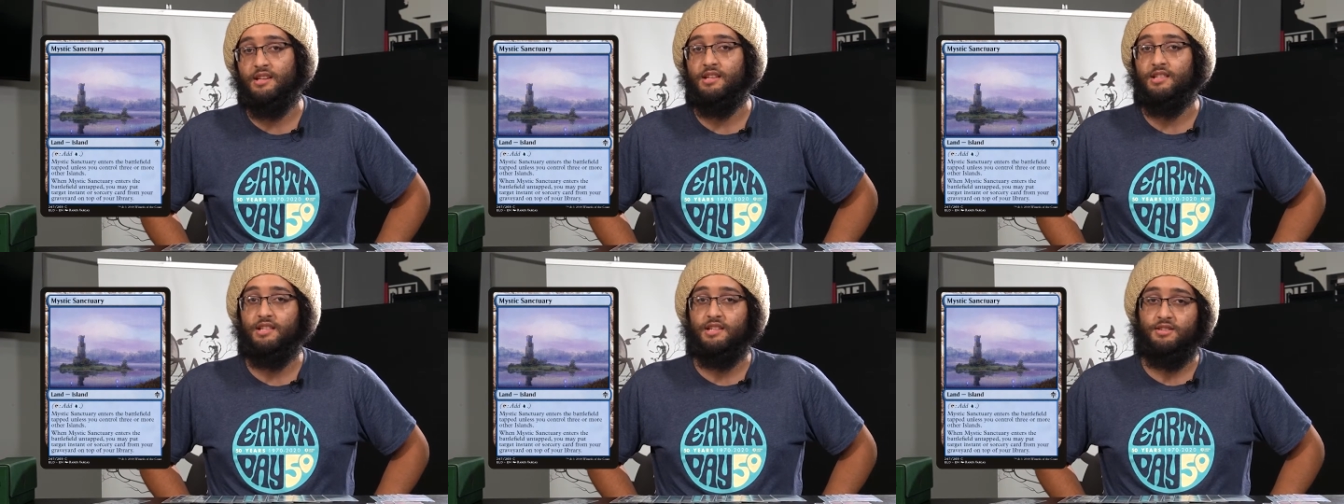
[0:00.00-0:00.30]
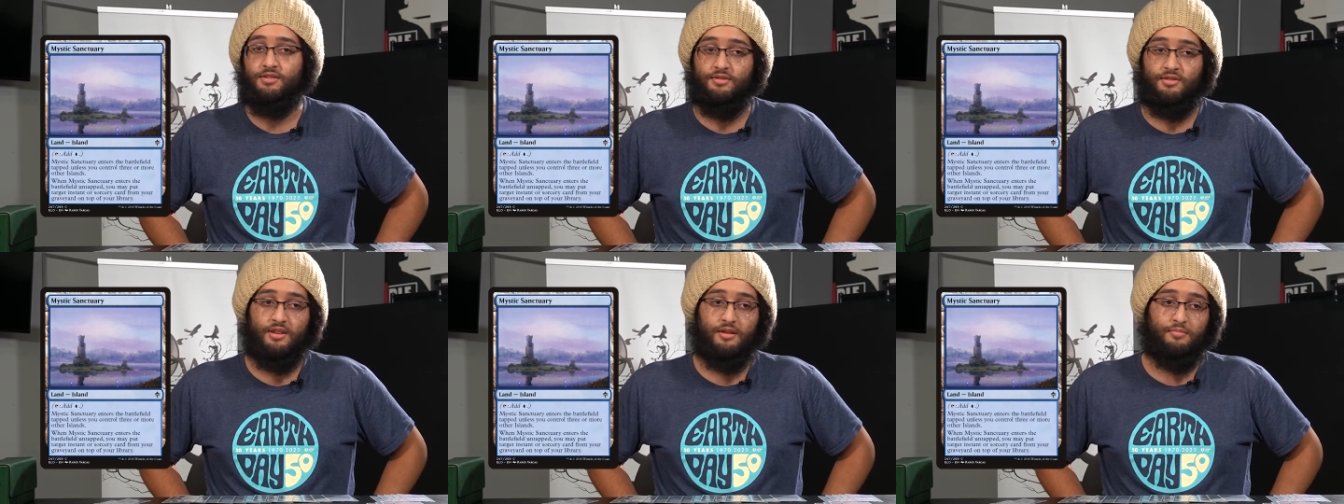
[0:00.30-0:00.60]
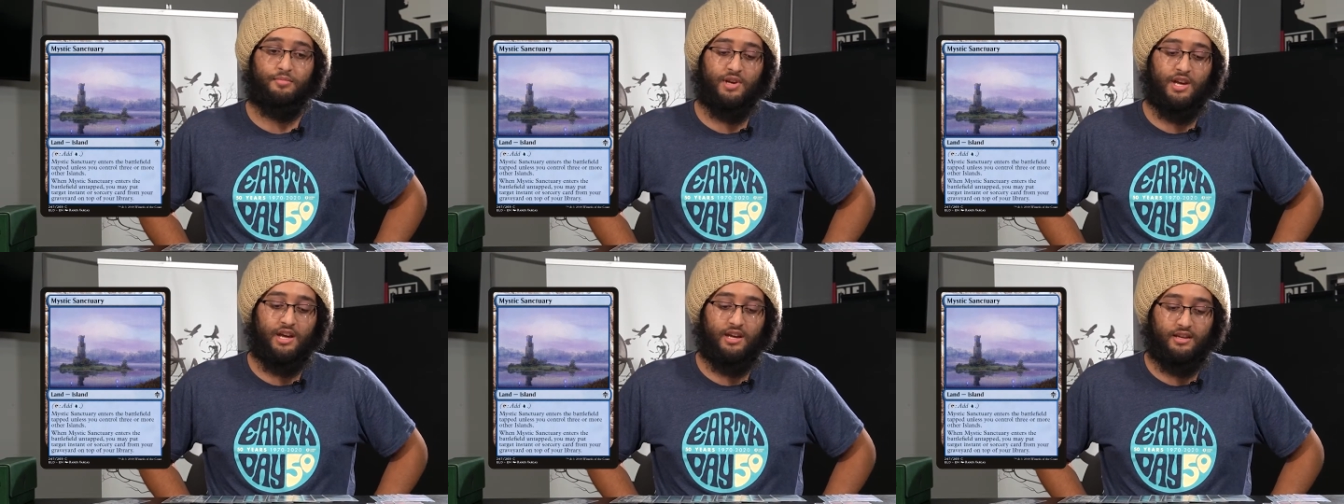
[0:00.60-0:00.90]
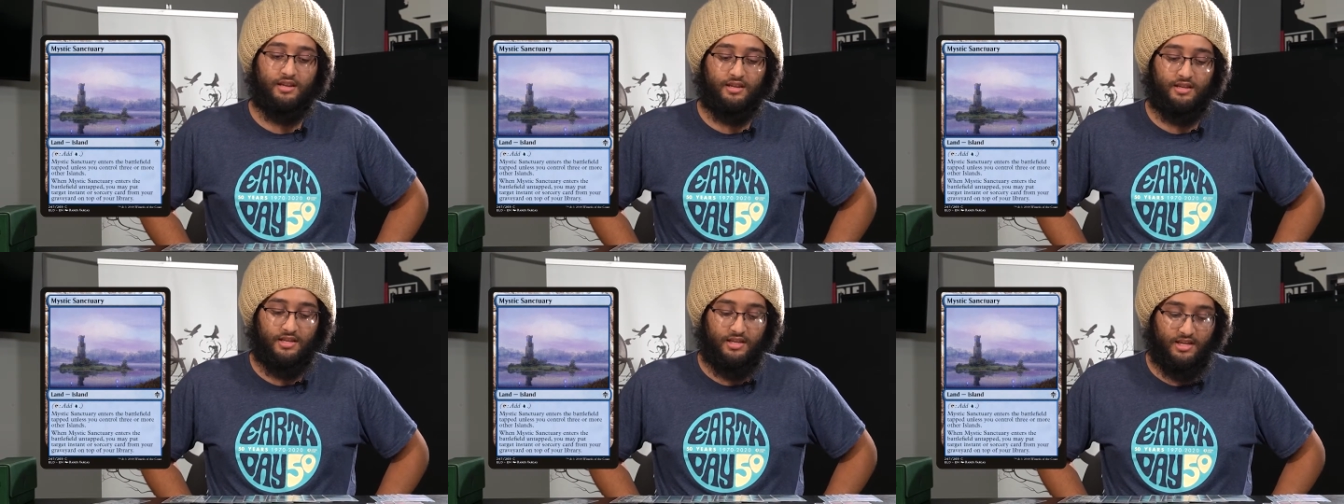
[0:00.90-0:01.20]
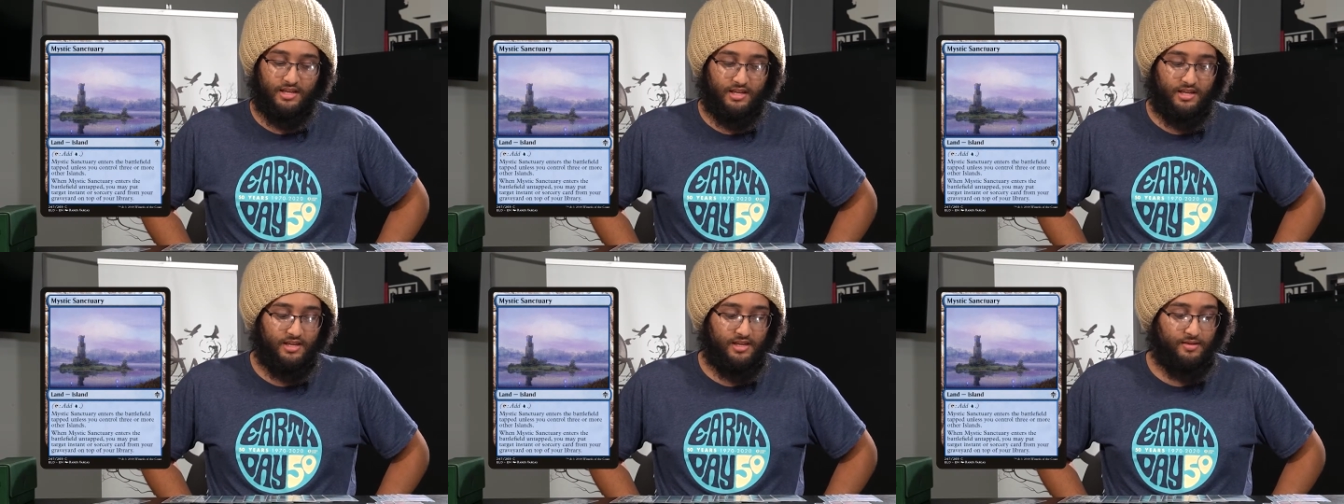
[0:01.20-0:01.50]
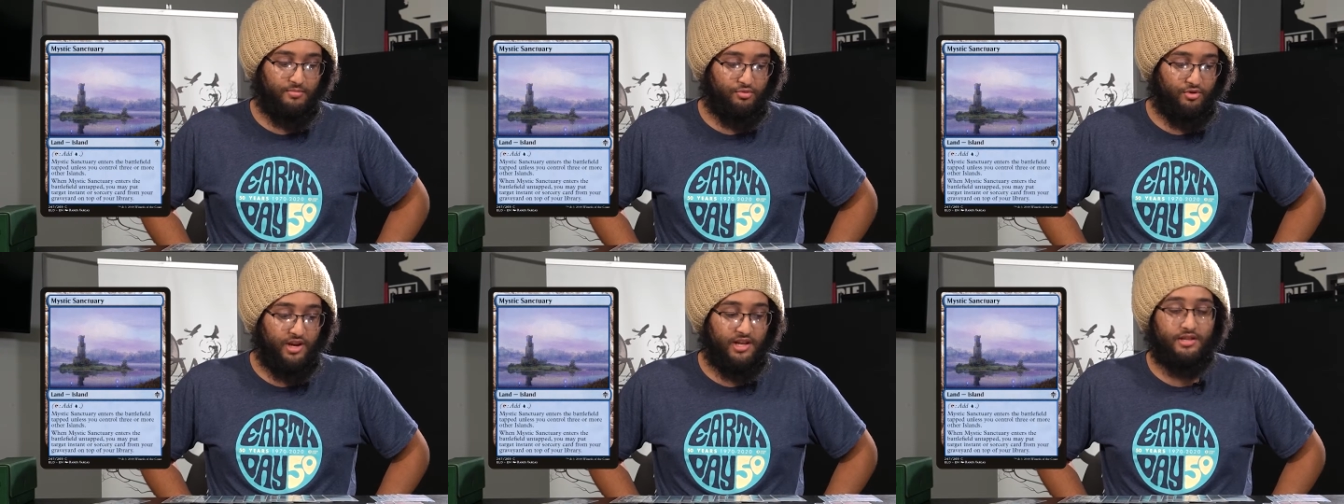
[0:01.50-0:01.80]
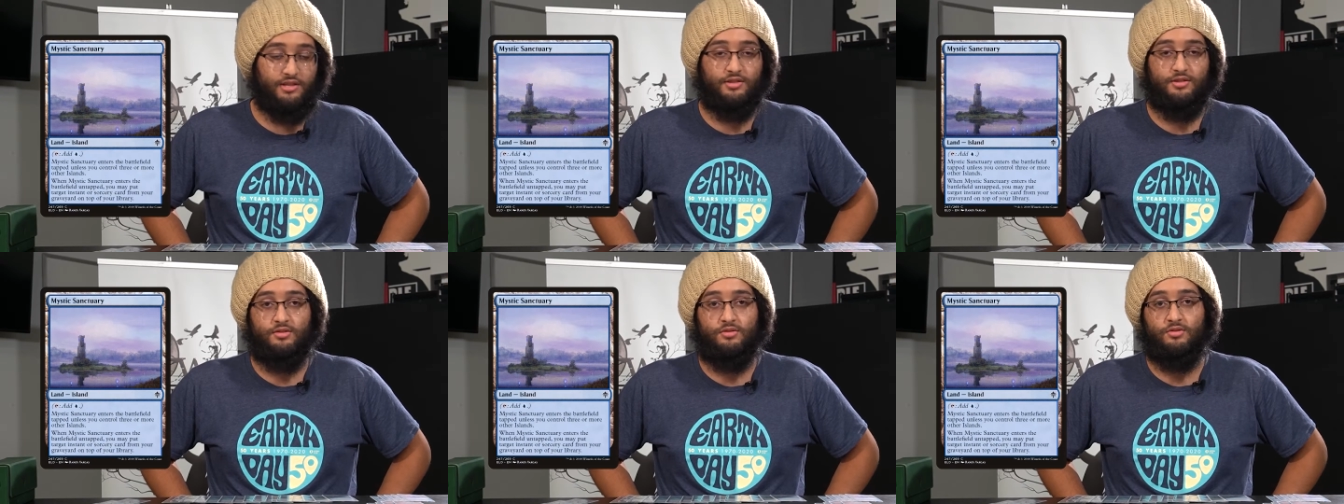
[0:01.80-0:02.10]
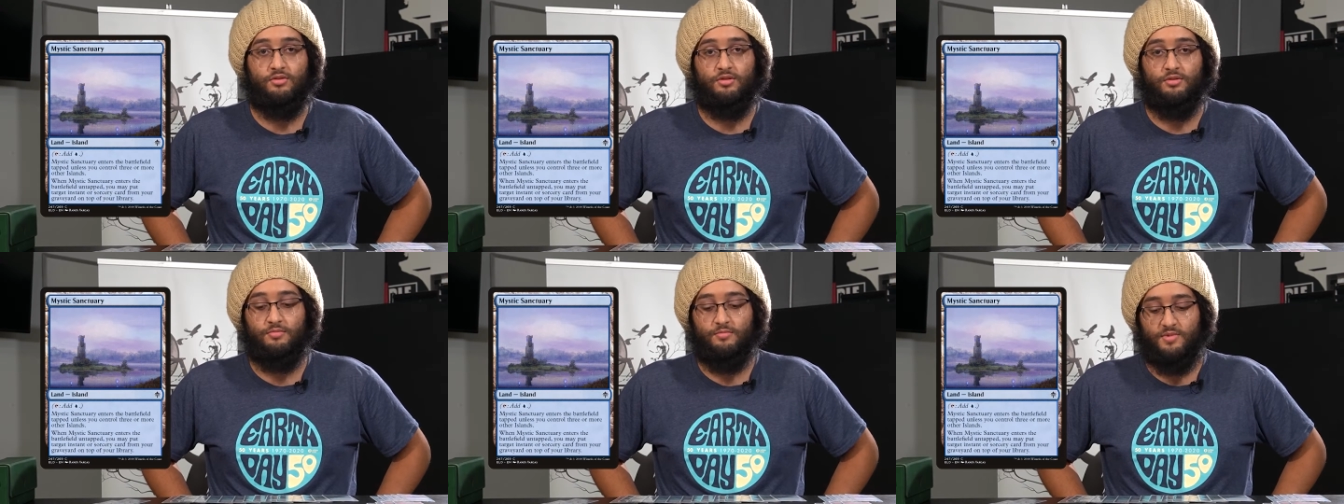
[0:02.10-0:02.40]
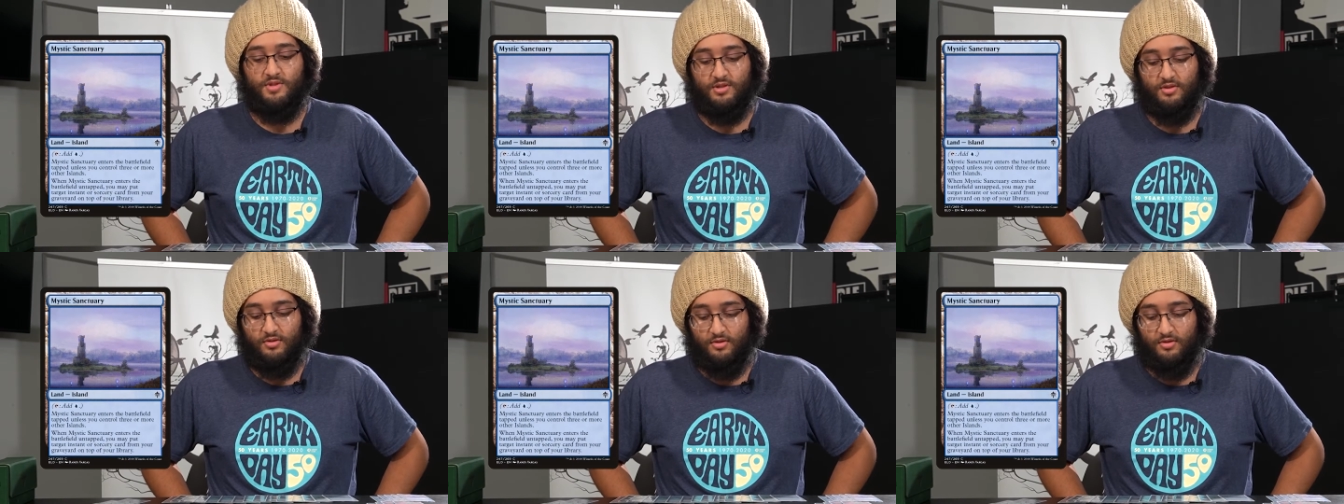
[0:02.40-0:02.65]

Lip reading: It lets you get back key Brainstorms,